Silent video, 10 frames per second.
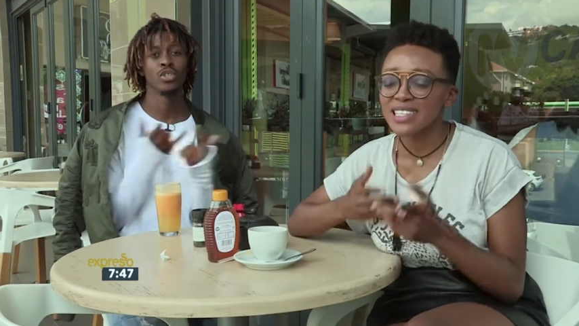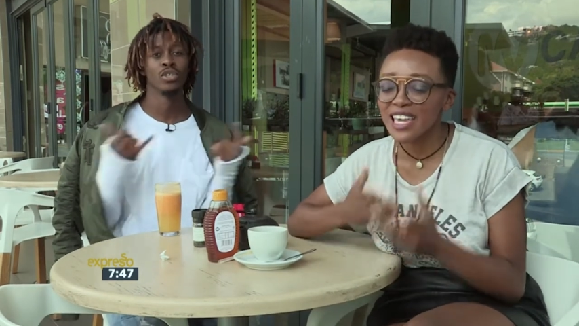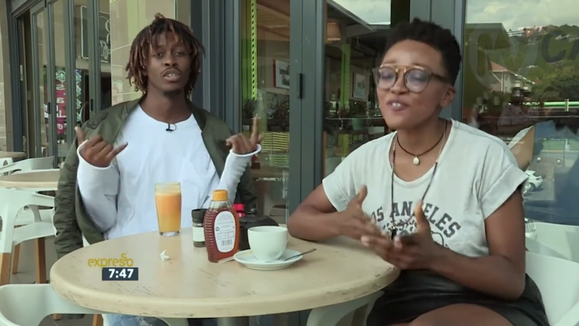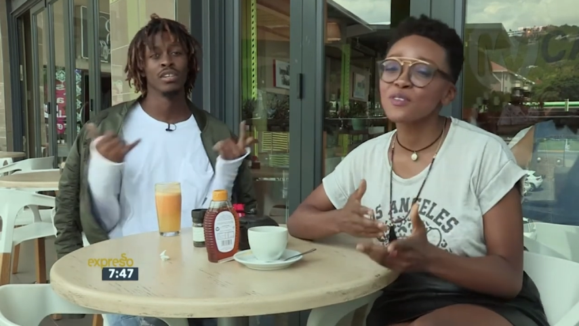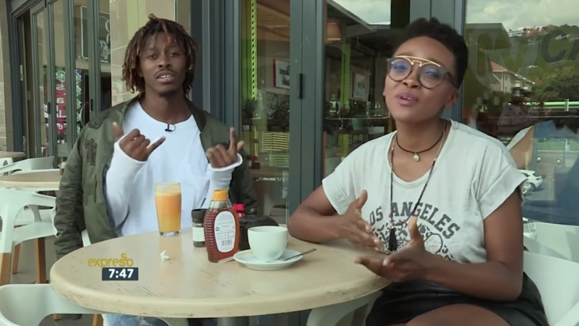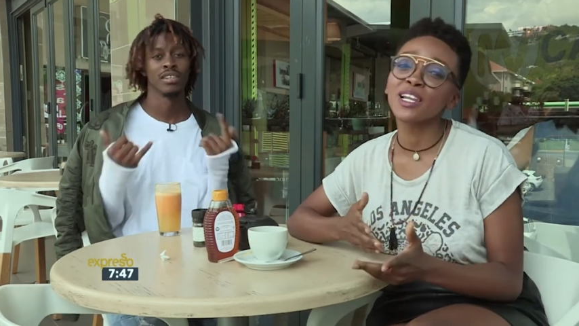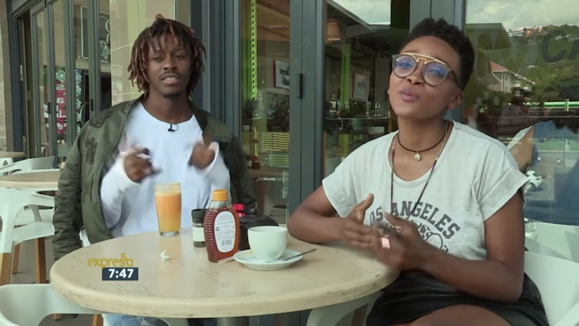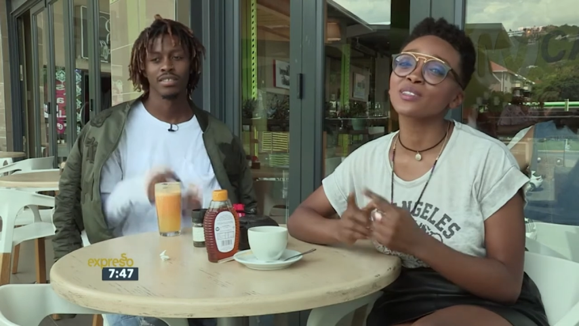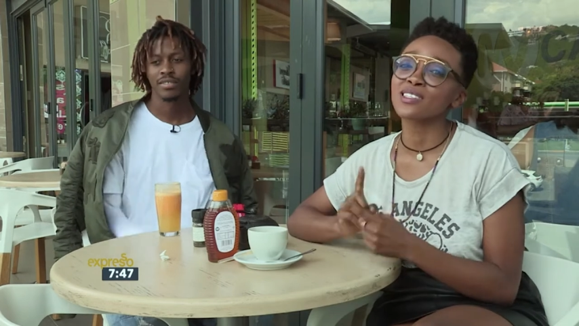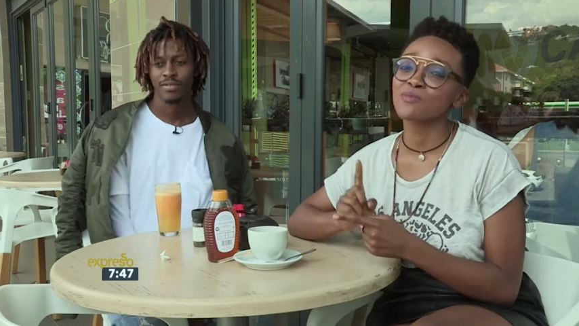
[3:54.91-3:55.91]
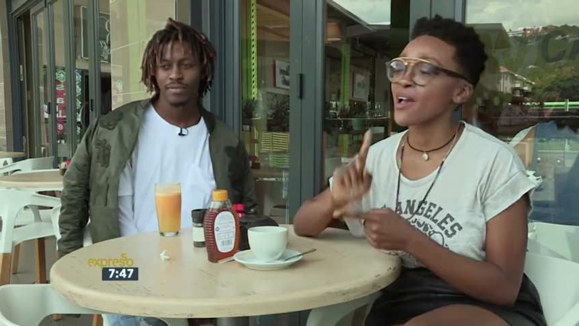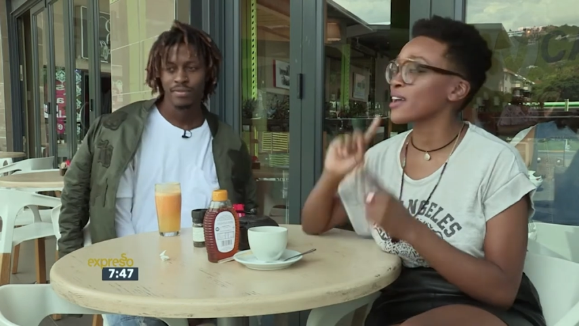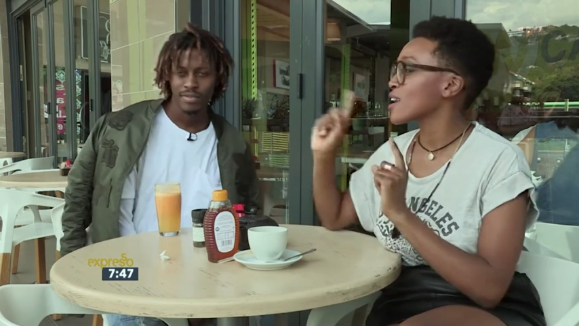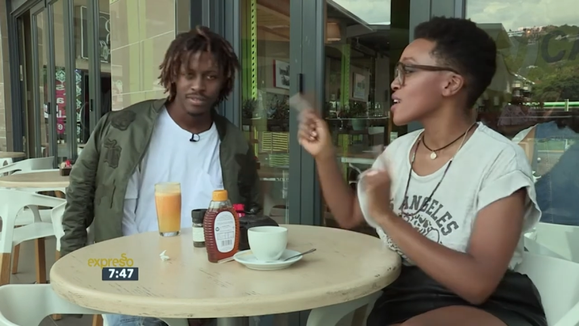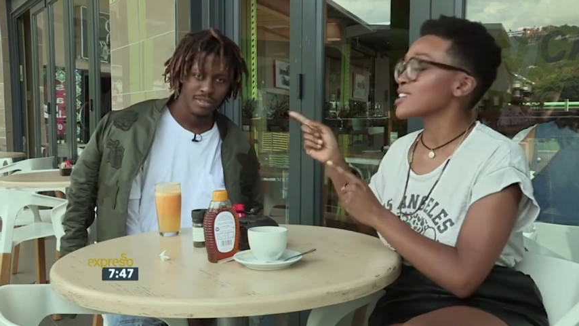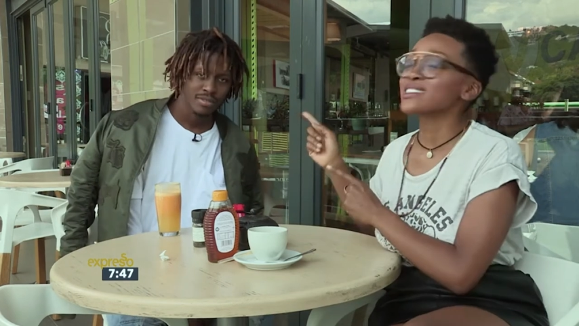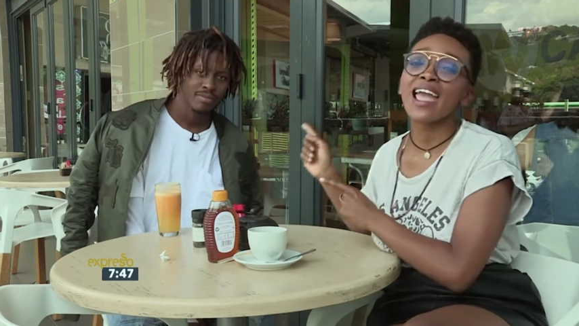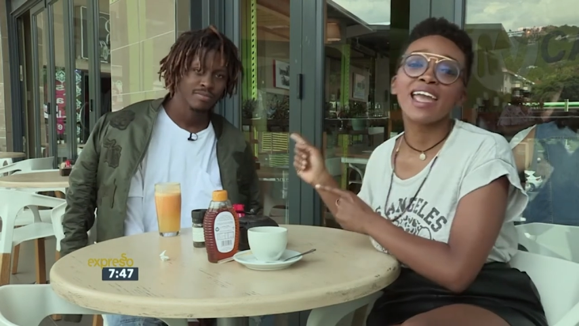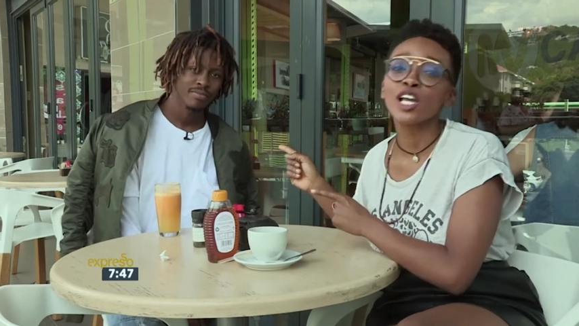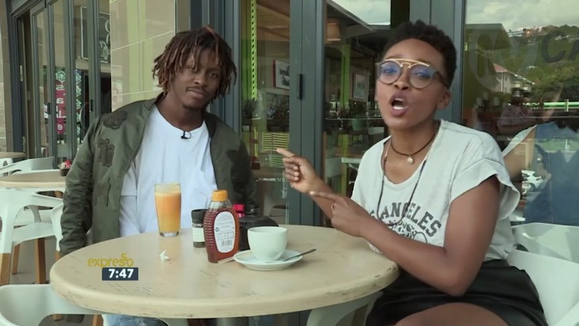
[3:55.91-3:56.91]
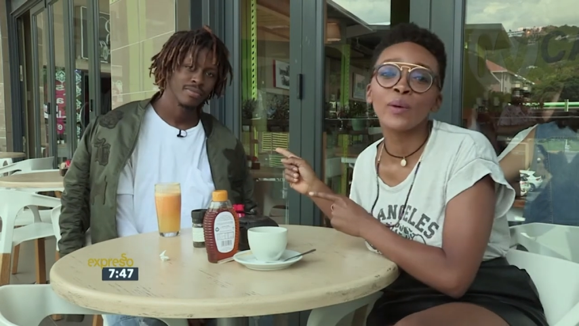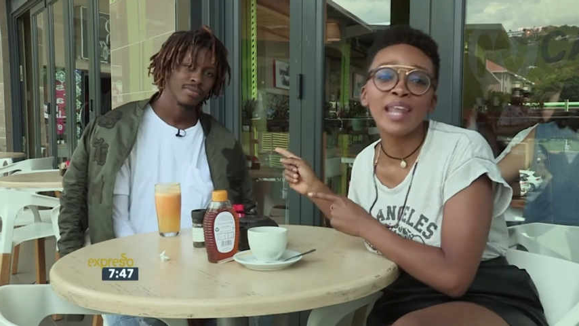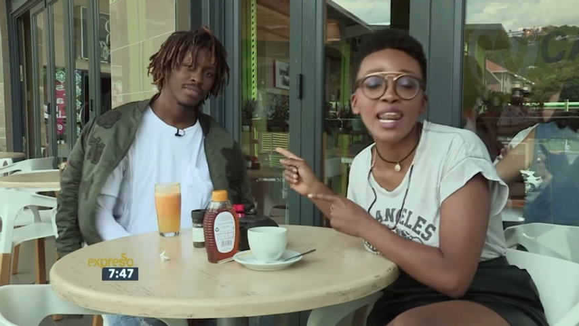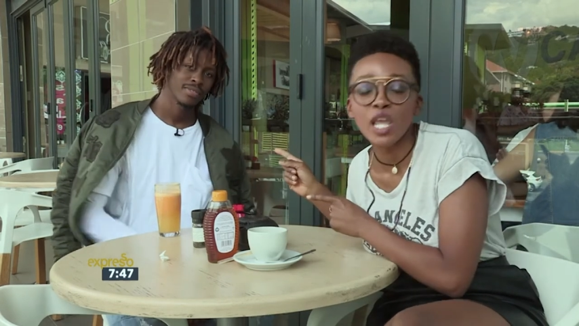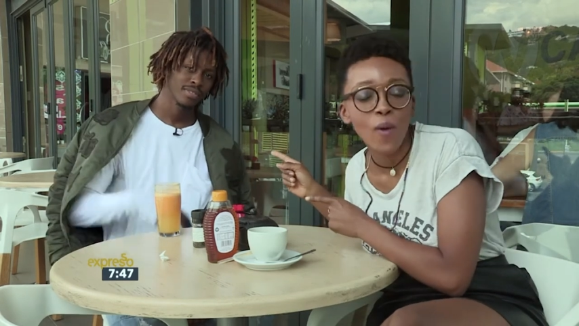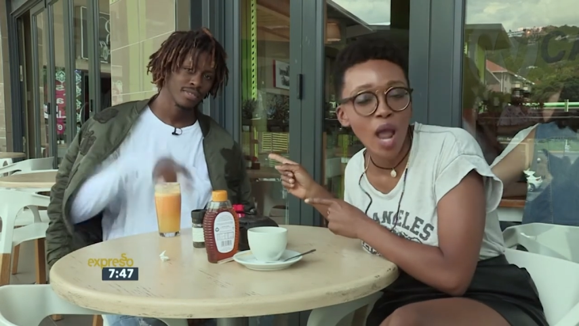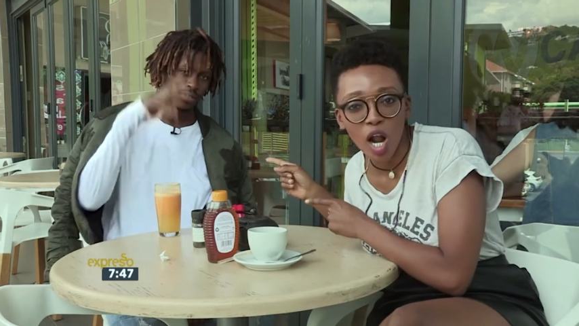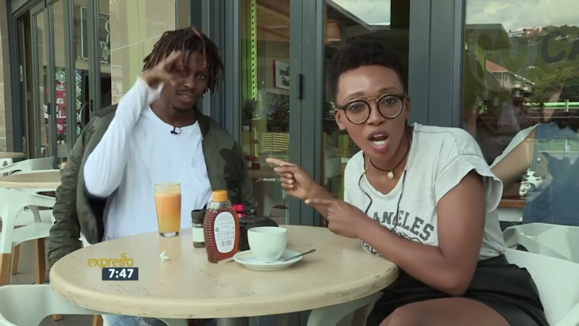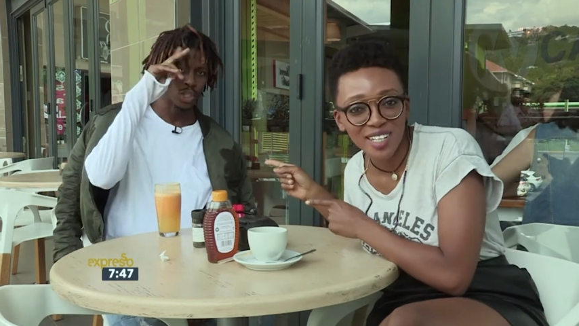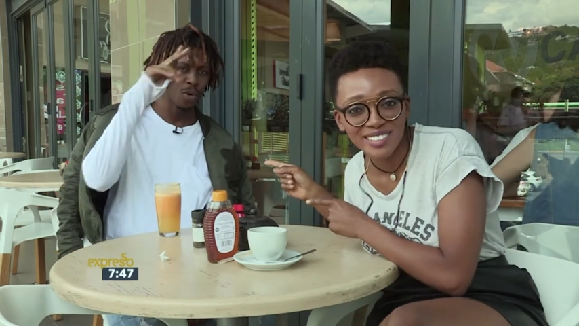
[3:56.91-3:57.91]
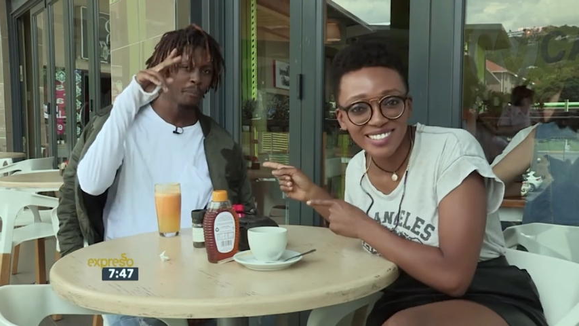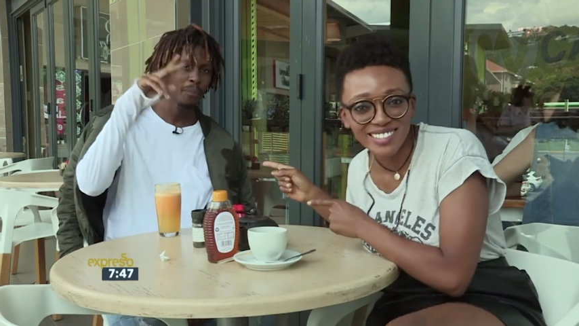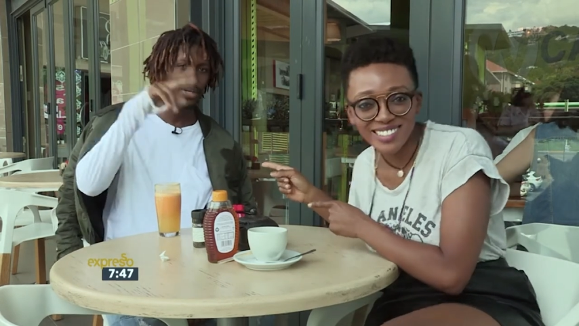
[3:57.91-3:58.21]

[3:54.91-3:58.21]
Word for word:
Speaker 1: So you. get familiar with this man because he ain't going anywhere.